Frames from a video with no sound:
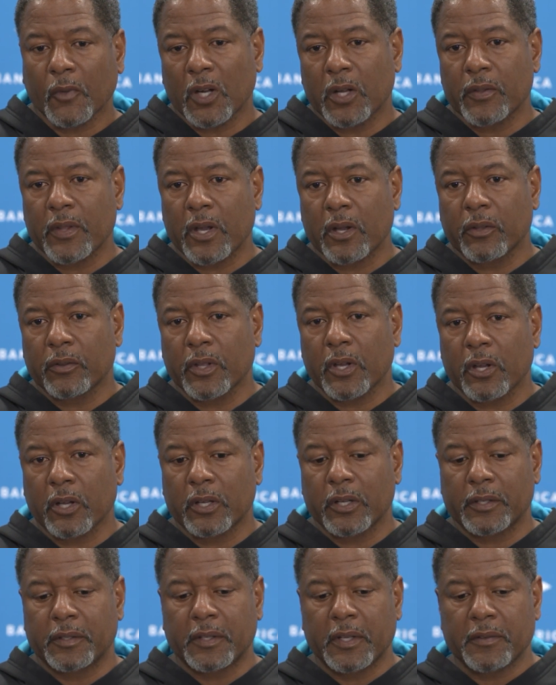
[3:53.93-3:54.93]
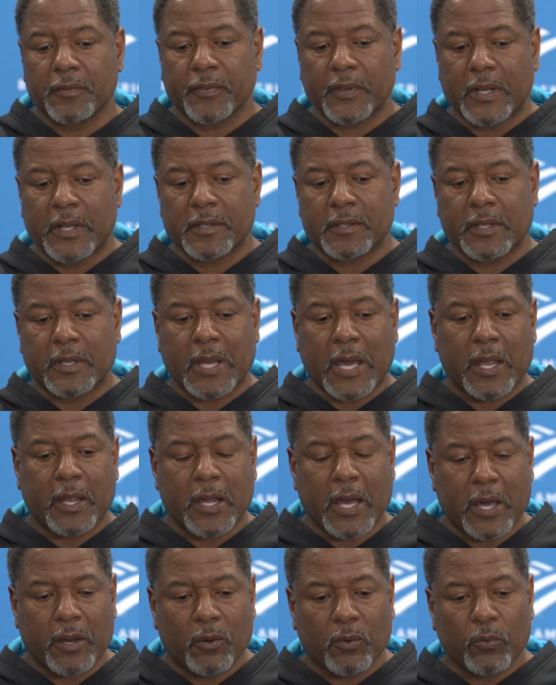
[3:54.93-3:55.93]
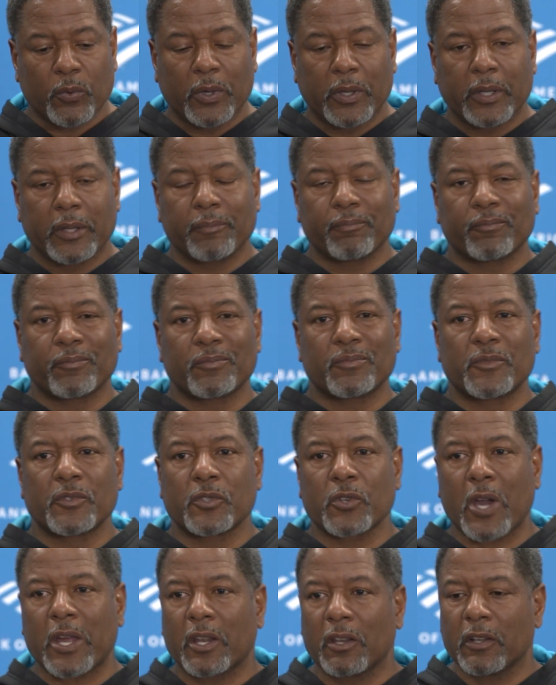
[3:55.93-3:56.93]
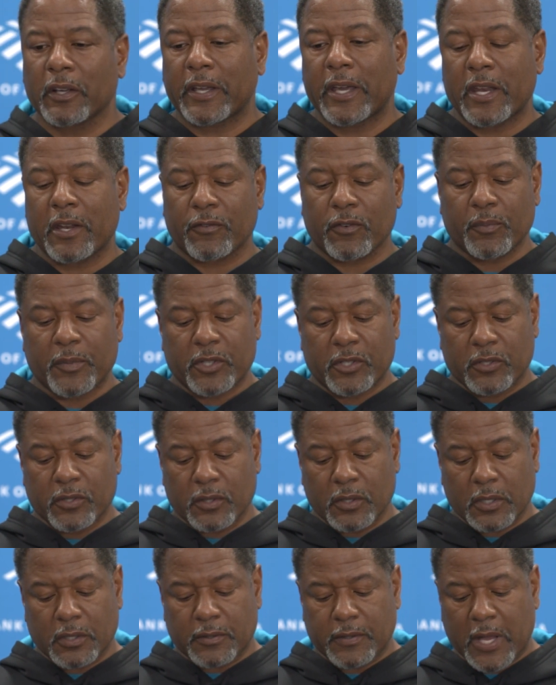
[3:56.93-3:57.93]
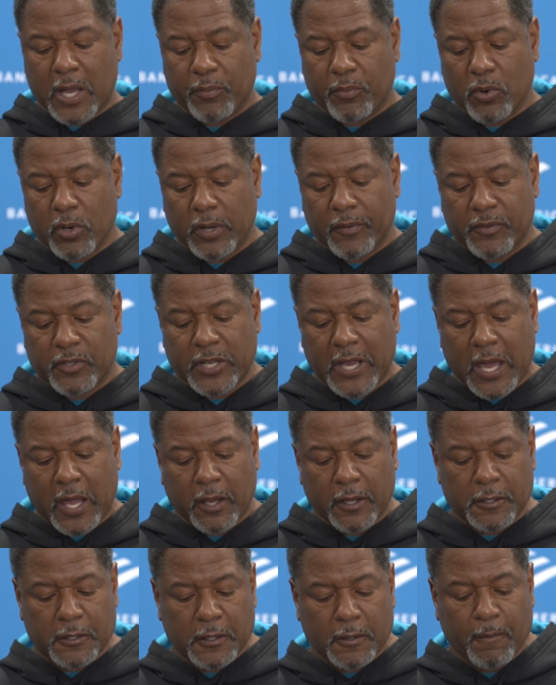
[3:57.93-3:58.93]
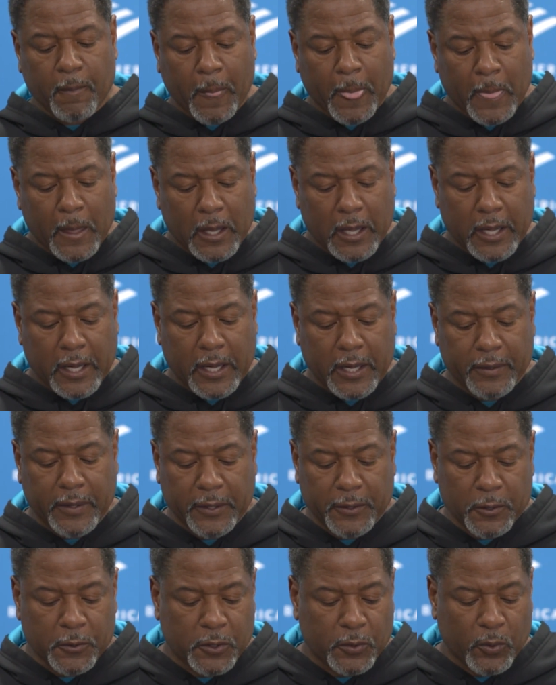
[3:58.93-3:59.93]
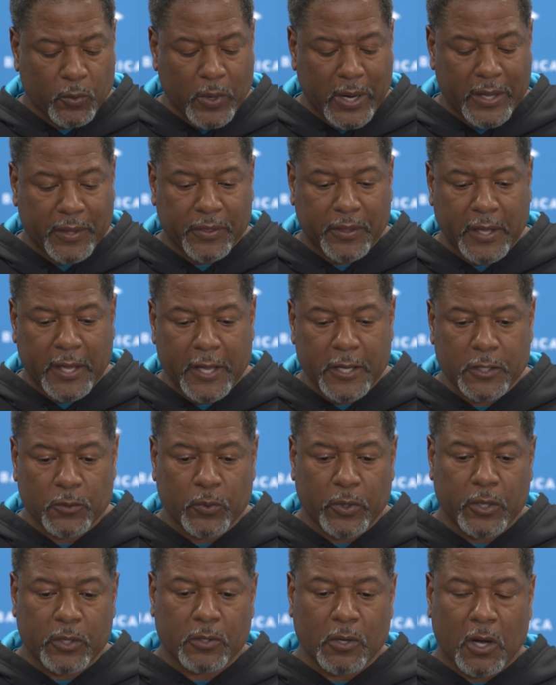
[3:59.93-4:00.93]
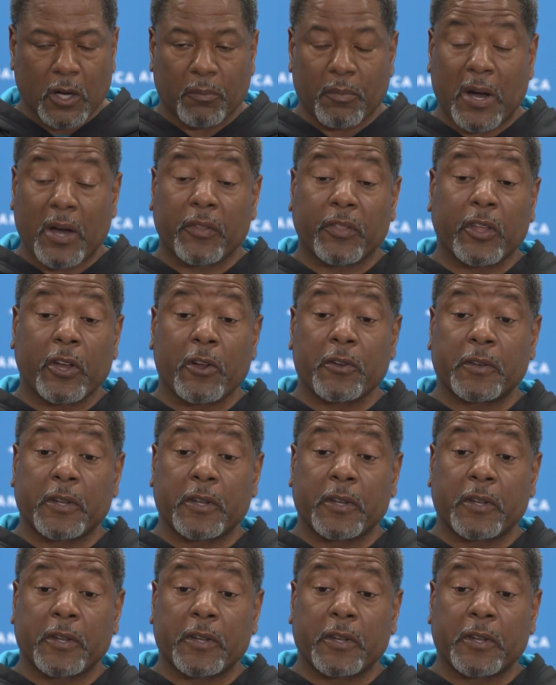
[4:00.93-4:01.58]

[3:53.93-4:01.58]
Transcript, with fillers: Oh, they're they're a good defense, and I, I don't really try to look at it from a, a standpoint of challenge. Uh, they do some great things. When you talk about their